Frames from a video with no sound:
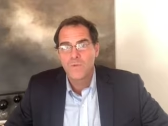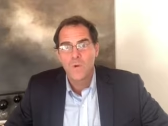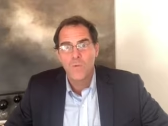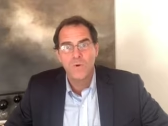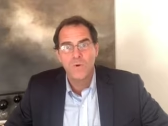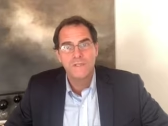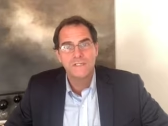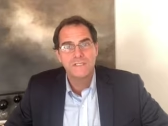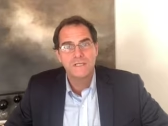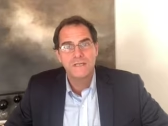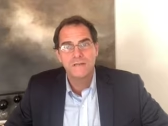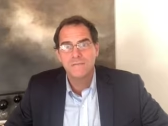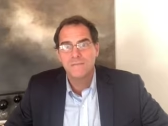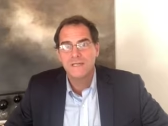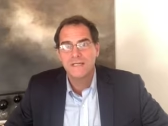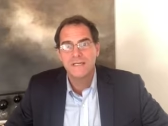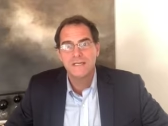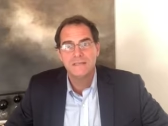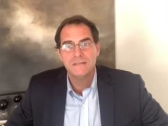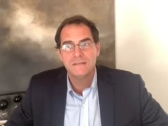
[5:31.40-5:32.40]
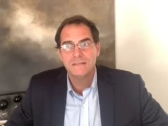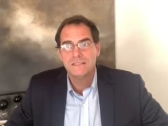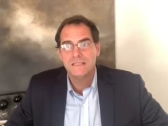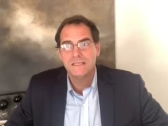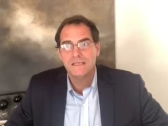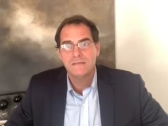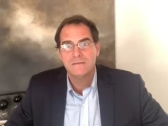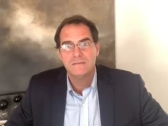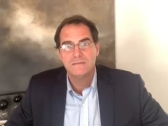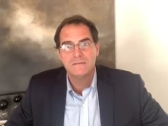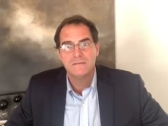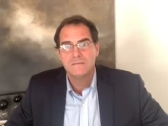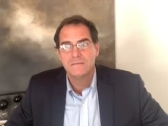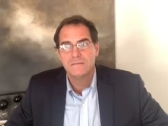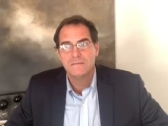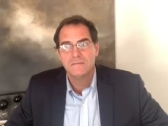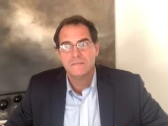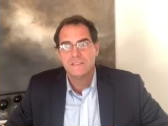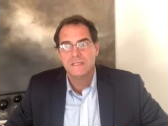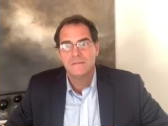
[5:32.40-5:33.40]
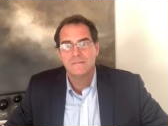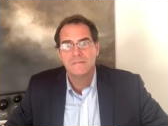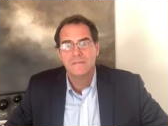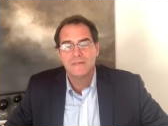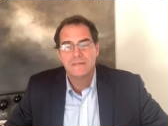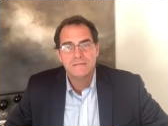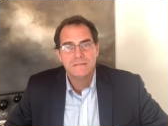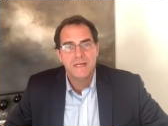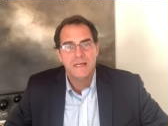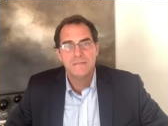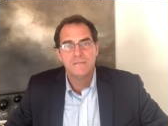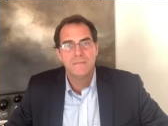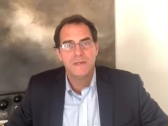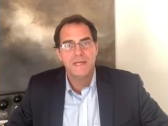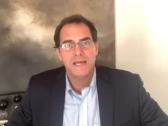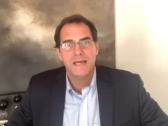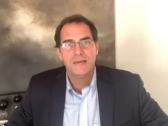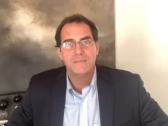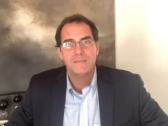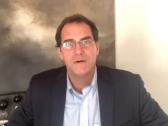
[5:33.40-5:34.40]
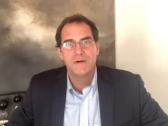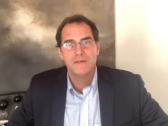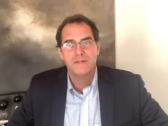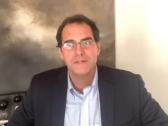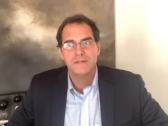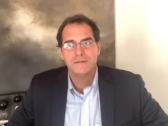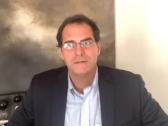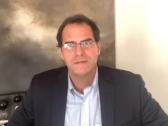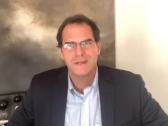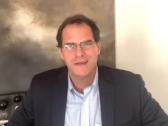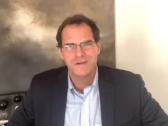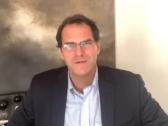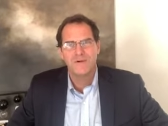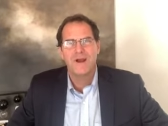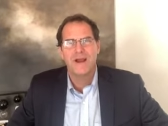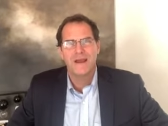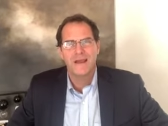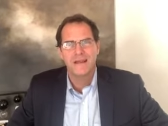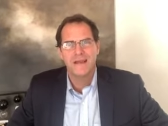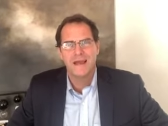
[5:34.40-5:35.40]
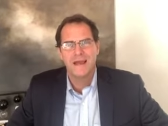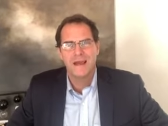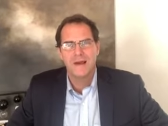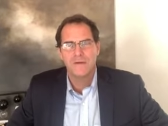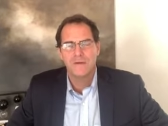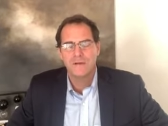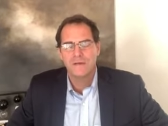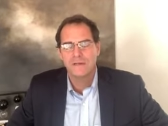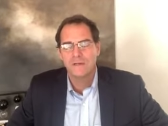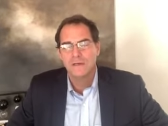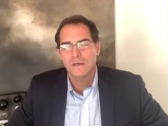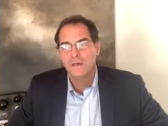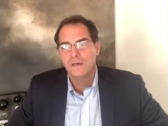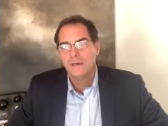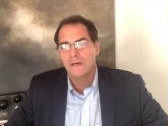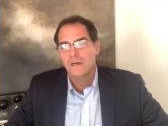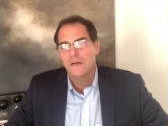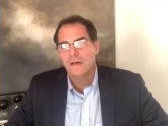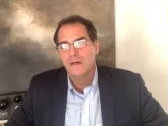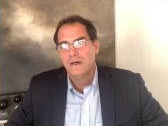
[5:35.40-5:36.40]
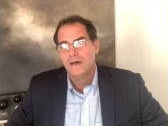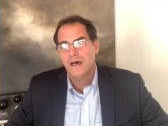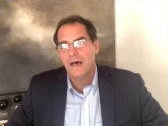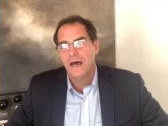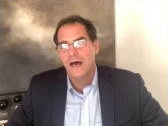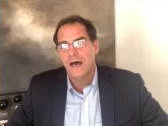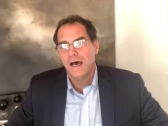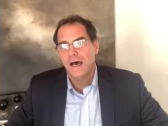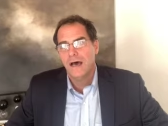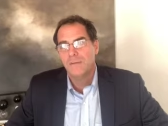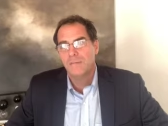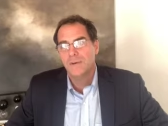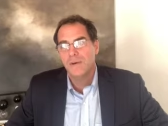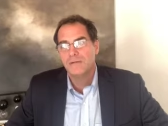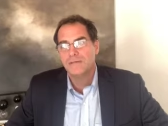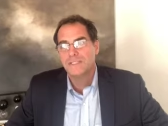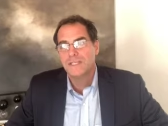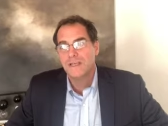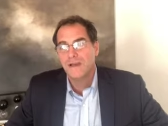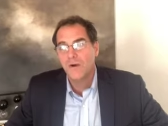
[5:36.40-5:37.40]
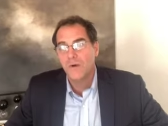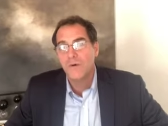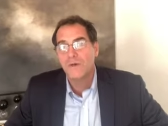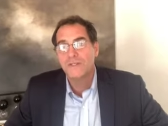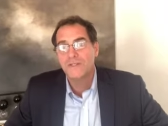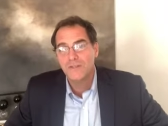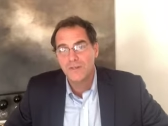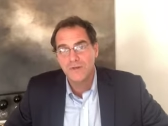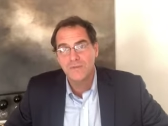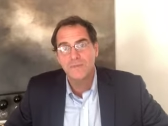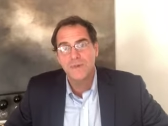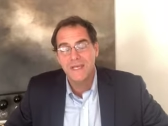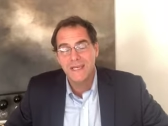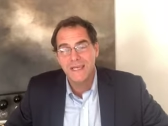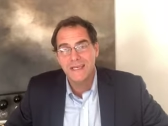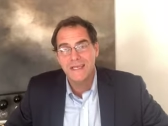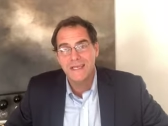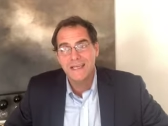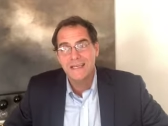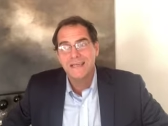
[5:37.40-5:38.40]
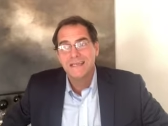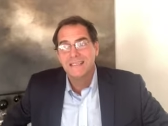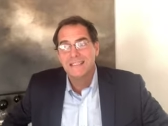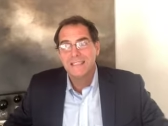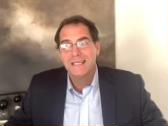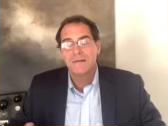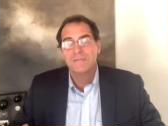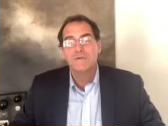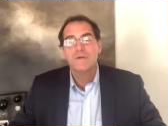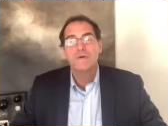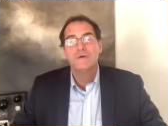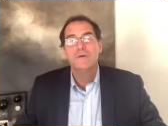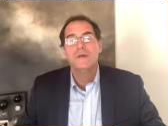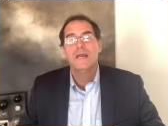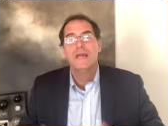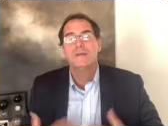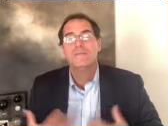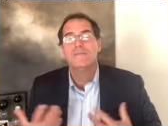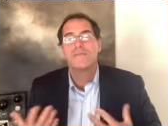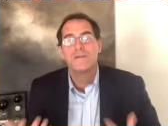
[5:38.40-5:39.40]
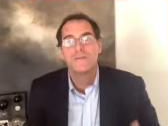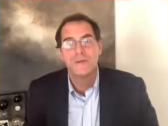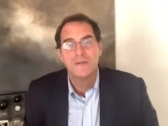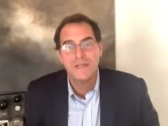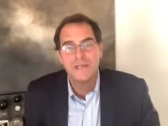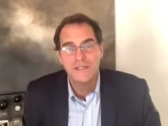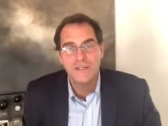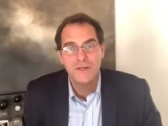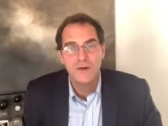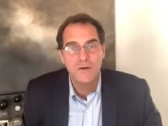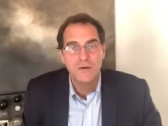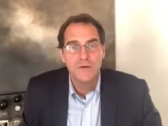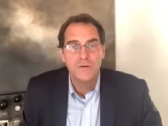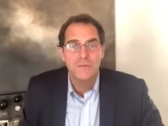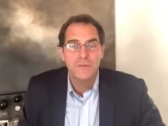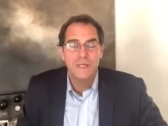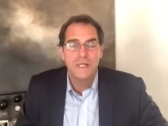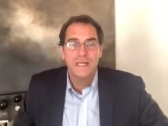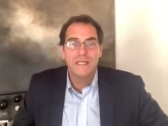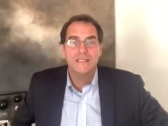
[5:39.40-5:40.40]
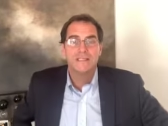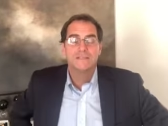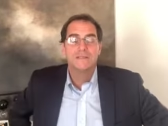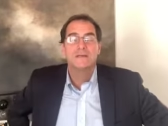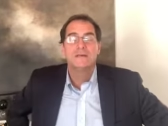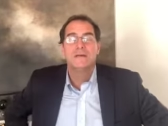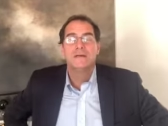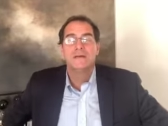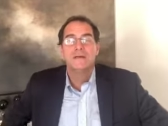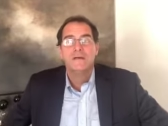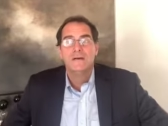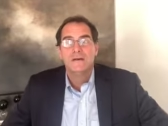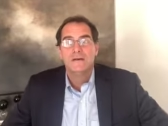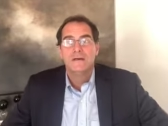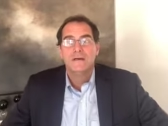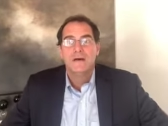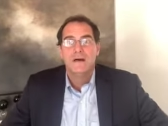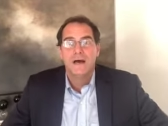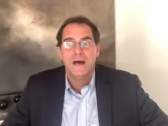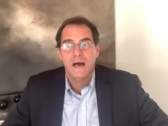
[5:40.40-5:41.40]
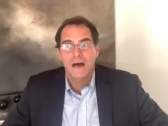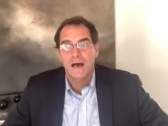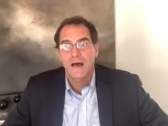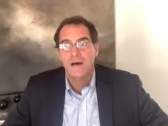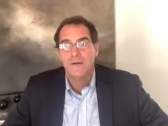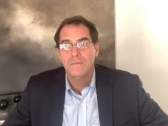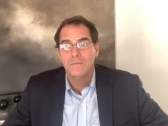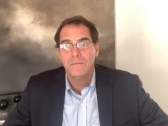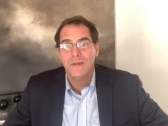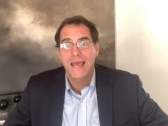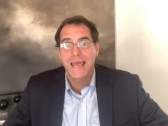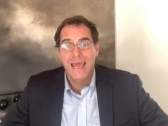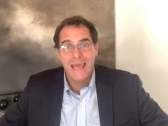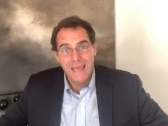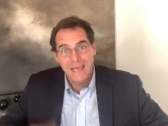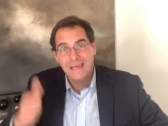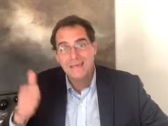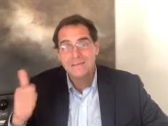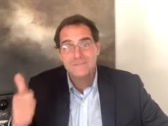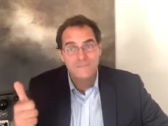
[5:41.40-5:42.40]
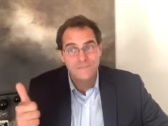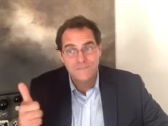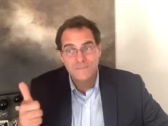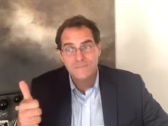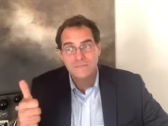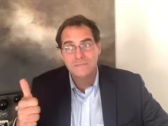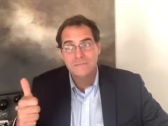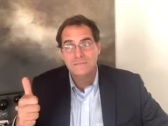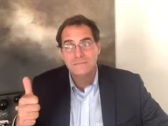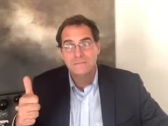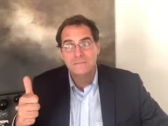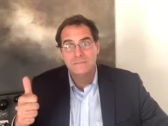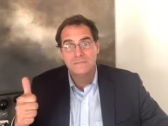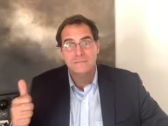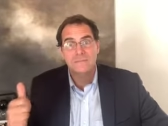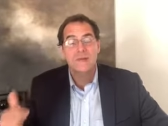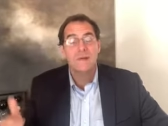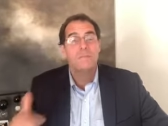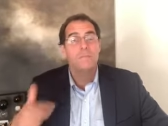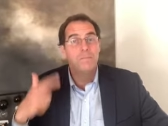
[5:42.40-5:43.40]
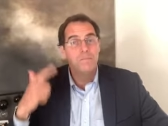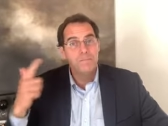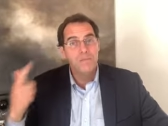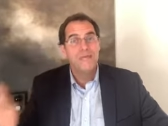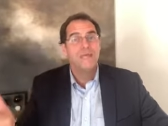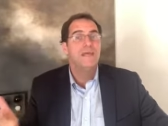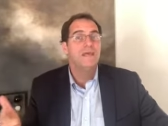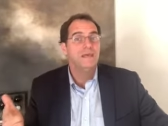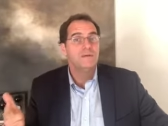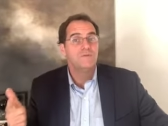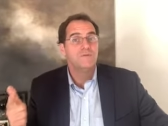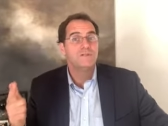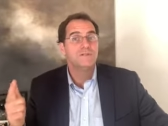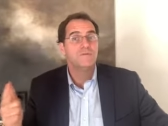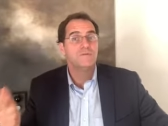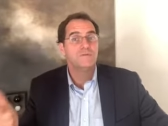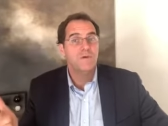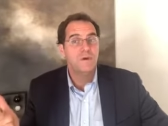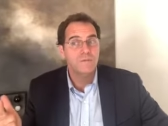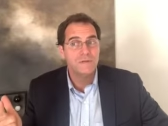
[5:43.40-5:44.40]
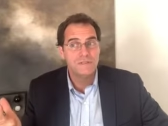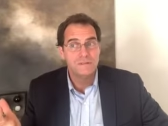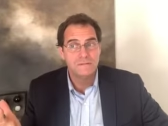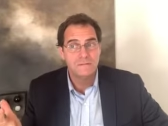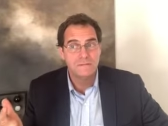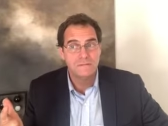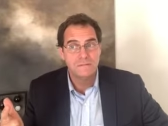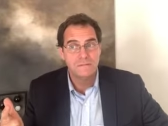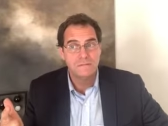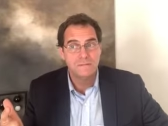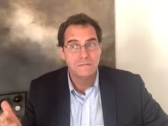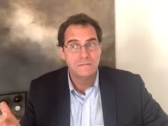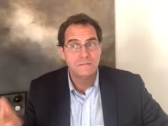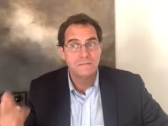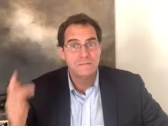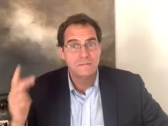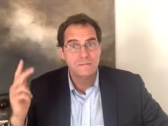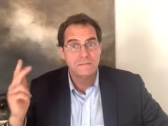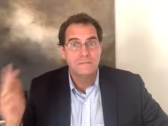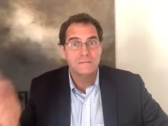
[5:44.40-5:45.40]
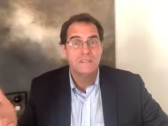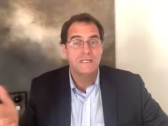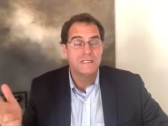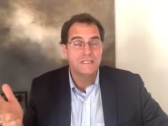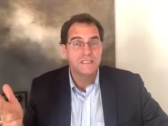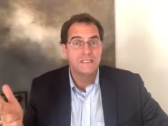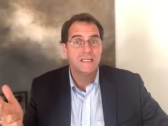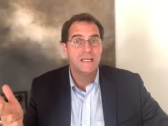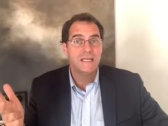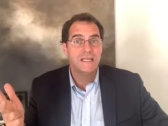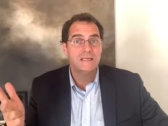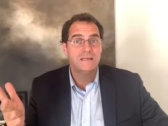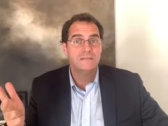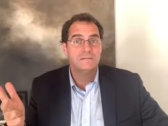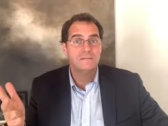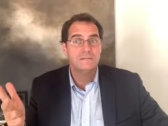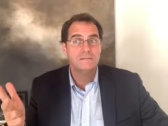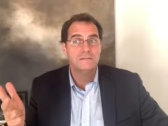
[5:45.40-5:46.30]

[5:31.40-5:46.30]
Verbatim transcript: wasn't going to be, you know, some MBA person like Ryan Howard, uh, but was going to be someone who came from an internal place. Um, a, B was a woman, and C